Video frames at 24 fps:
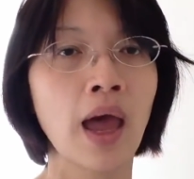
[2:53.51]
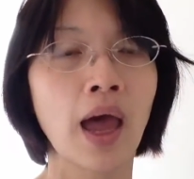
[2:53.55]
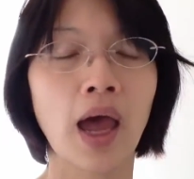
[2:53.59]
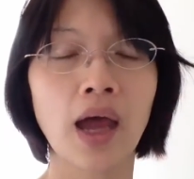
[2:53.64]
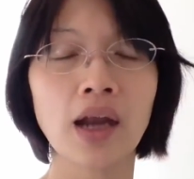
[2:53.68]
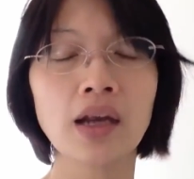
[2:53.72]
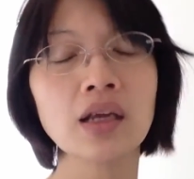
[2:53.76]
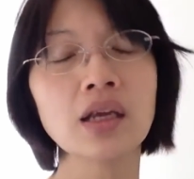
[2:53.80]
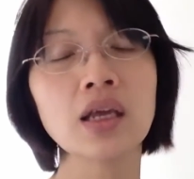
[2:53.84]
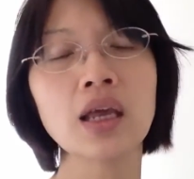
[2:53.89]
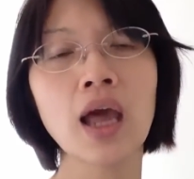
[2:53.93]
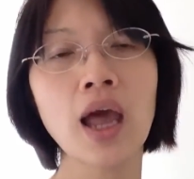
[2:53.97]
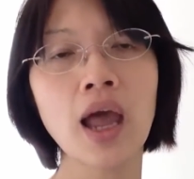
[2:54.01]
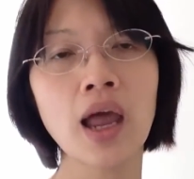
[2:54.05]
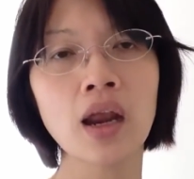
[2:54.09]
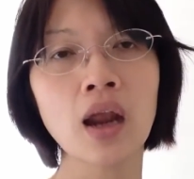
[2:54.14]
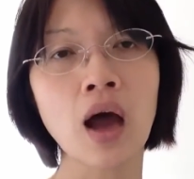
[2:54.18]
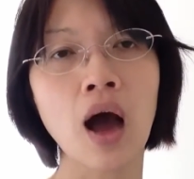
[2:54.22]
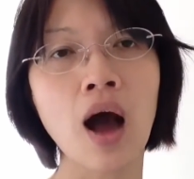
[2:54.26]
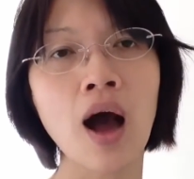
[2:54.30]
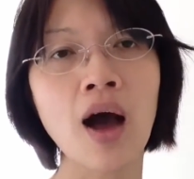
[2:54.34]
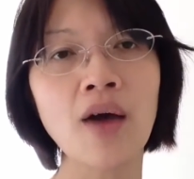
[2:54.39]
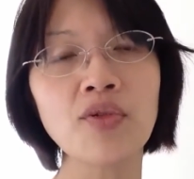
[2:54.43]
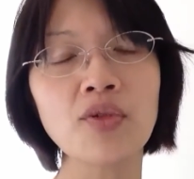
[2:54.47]
And again,
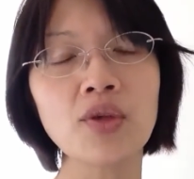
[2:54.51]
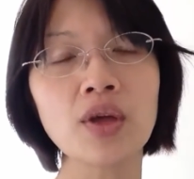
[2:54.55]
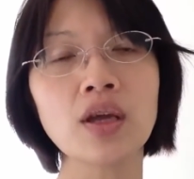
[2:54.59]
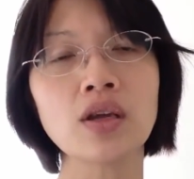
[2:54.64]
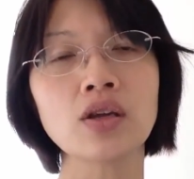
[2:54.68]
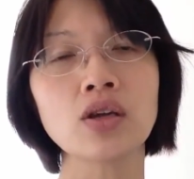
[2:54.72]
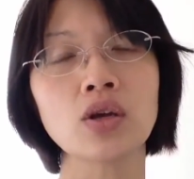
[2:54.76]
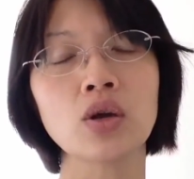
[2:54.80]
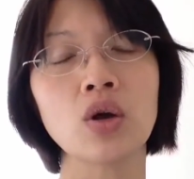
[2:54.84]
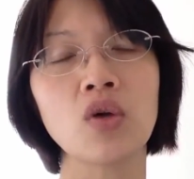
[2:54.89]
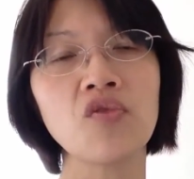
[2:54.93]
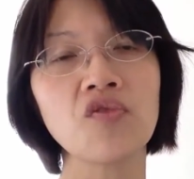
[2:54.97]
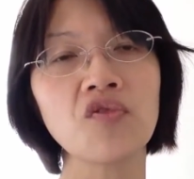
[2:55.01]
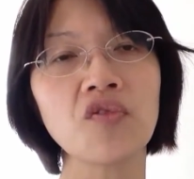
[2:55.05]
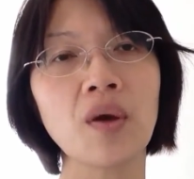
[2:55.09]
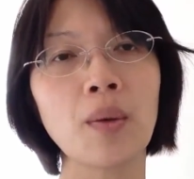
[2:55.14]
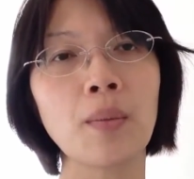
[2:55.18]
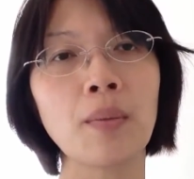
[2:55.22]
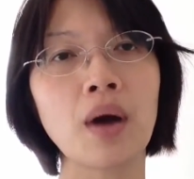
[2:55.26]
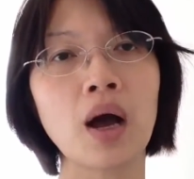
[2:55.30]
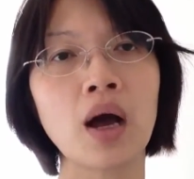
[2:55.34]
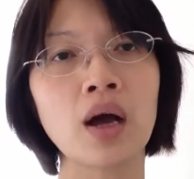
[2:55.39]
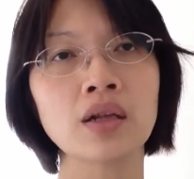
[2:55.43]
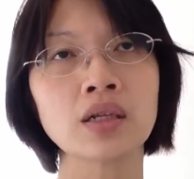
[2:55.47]
I think,
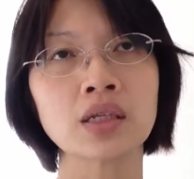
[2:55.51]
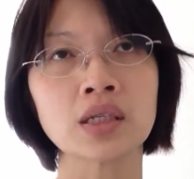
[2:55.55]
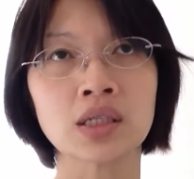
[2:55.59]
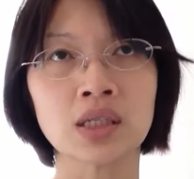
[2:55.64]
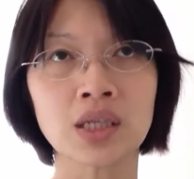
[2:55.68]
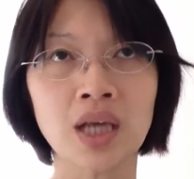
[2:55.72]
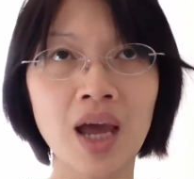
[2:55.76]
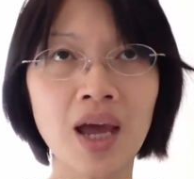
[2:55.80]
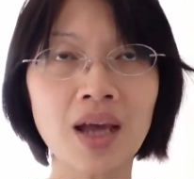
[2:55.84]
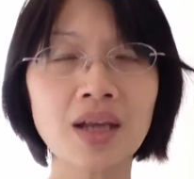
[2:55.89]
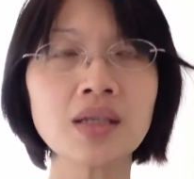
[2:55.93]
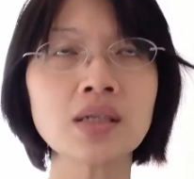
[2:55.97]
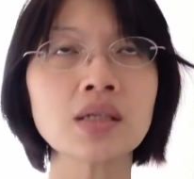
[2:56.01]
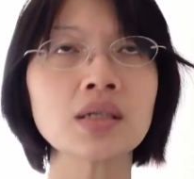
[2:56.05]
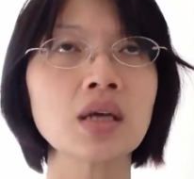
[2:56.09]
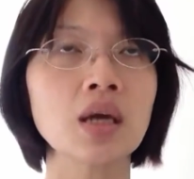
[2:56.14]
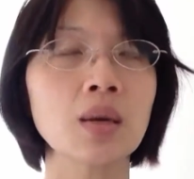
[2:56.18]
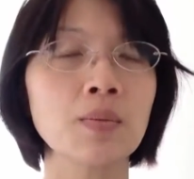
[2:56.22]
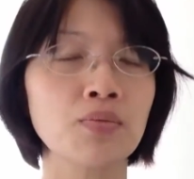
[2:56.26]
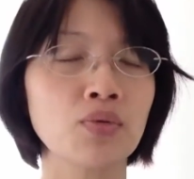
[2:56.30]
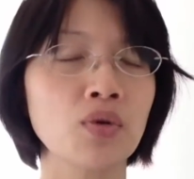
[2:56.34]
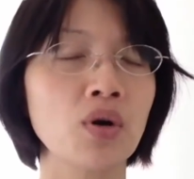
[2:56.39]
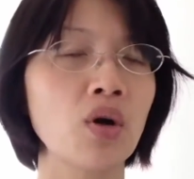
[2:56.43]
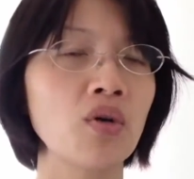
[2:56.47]
from a
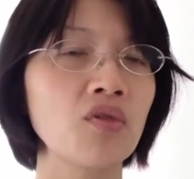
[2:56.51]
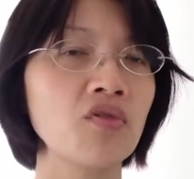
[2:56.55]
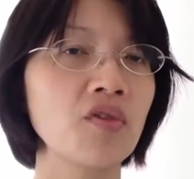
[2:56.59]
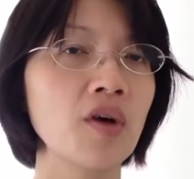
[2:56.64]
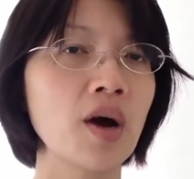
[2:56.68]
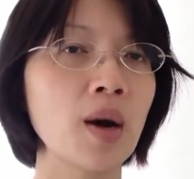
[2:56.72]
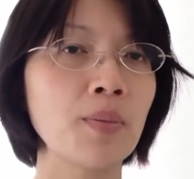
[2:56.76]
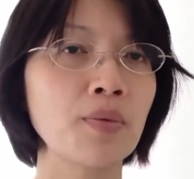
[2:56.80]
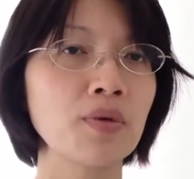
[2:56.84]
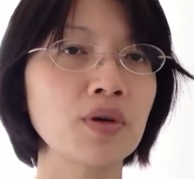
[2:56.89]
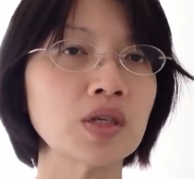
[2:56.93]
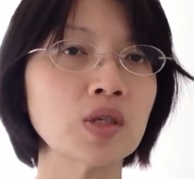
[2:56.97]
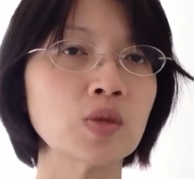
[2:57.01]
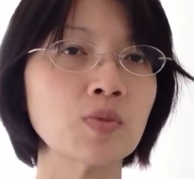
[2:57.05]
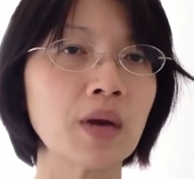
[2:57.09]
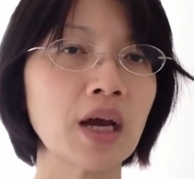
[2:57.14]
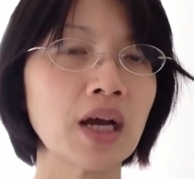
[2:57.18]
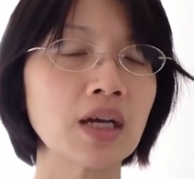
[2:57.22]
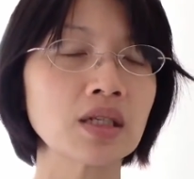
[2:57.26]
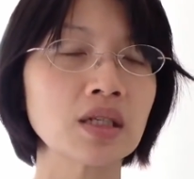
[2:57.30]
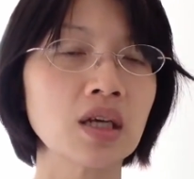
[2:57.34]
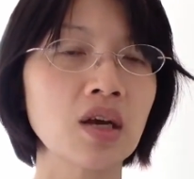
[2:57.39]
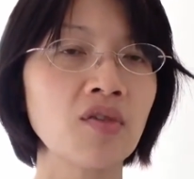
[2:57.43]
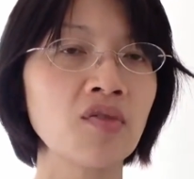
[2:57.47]
tasting profile
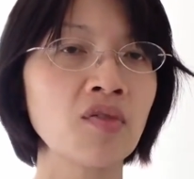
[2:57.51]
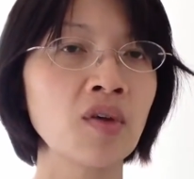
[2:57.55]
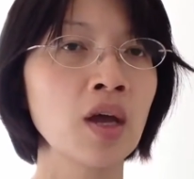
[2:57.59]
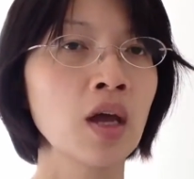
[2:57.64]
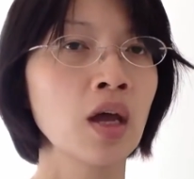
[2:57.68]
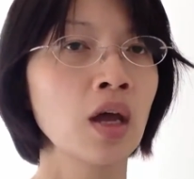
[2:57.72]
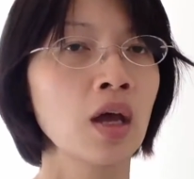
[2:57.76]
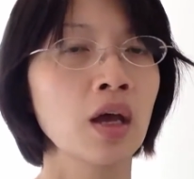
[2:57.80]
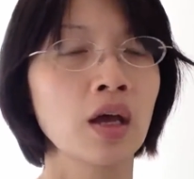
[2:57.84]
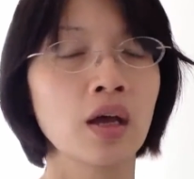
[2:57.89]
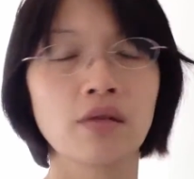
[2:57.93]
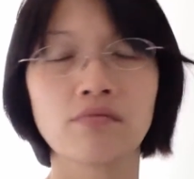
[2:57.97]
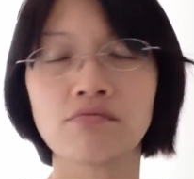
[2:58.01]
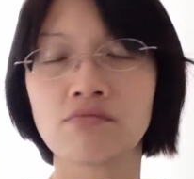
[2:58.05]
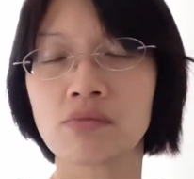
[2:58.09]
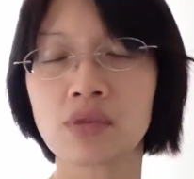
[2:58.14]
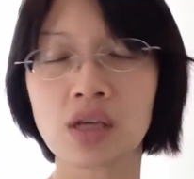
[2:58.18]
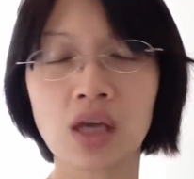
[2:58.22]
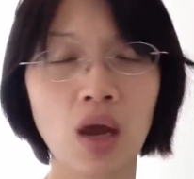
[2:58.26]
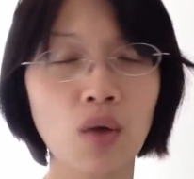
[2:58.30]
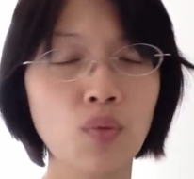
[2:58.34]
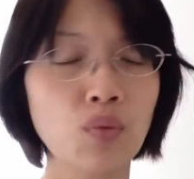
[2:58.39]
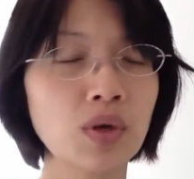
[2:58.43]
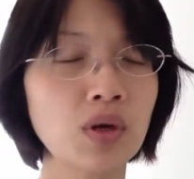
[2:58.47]
perspective,
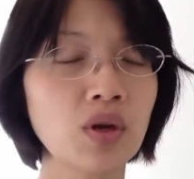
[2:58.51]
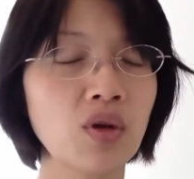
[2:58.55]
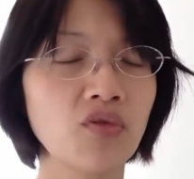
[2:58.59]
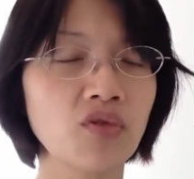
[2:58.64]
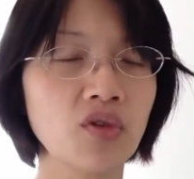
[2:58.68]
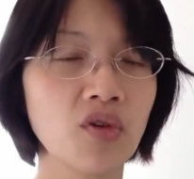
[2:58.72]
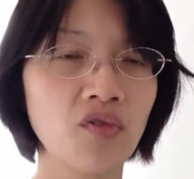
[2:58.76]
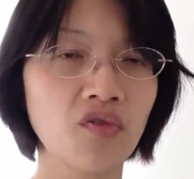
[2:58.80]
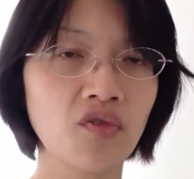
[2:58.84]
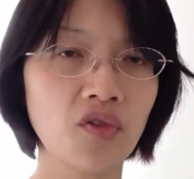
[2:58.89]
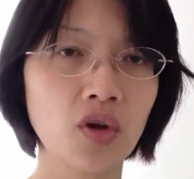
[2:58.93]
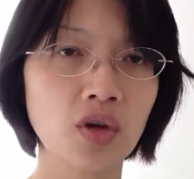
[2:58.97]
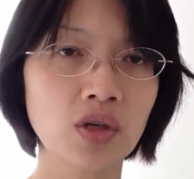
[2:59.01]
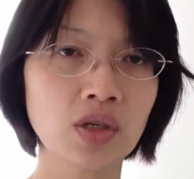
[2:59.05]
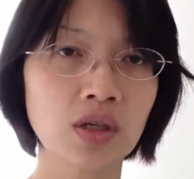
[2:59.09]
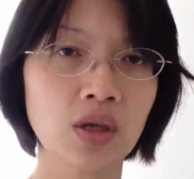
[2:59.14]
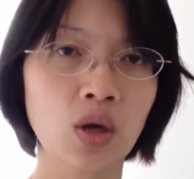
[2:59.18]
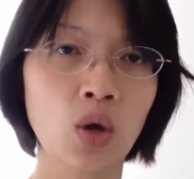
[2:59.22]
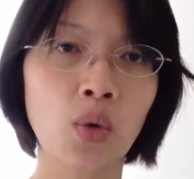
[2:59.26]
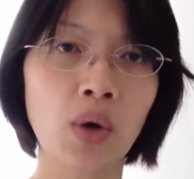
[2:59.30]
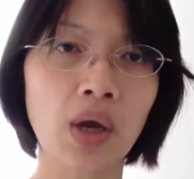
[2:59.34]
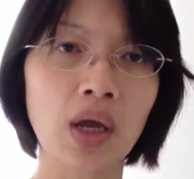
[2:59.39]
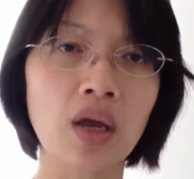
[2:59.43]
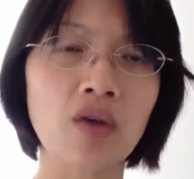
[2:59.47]
get rid of the first
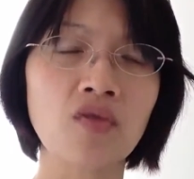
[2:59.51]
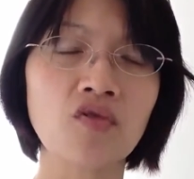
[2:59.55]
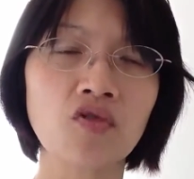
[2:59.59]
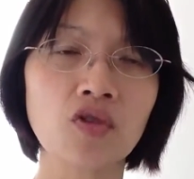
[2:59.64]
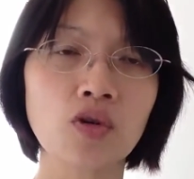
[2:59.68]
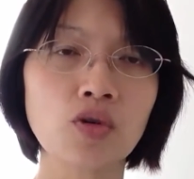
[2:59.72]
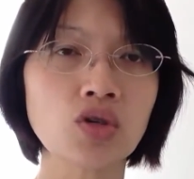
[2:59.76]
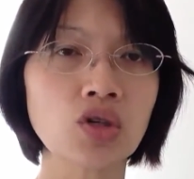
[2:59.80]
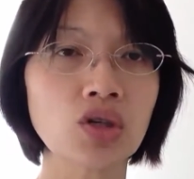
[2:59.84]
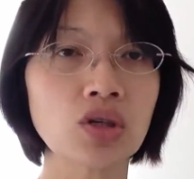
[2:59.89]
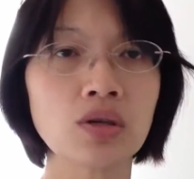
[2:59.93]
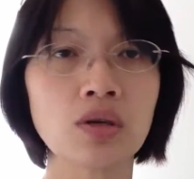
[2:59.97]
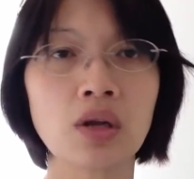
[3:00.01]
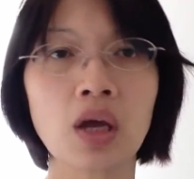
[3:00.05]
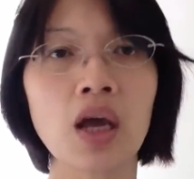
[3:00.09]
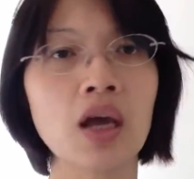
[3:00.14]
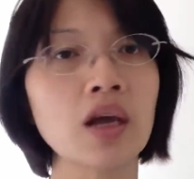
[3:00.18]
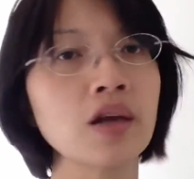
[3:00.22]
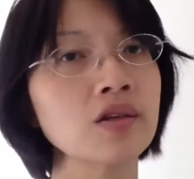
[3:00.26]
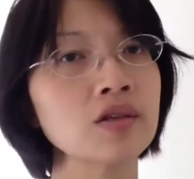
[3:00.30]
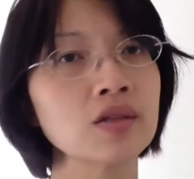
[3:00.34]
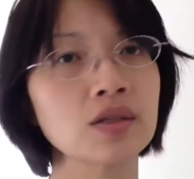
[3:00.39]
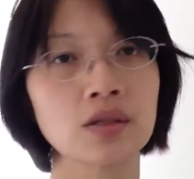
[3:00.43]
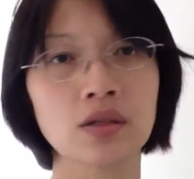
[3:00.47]
quick infusion.
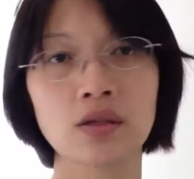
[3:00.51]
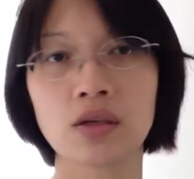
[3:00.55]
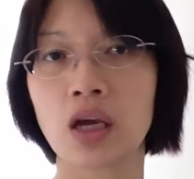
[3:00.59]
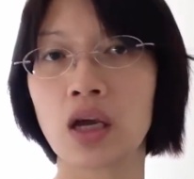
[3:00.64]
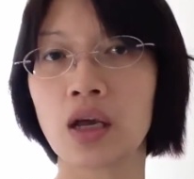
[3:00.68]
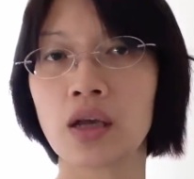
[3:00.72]
It's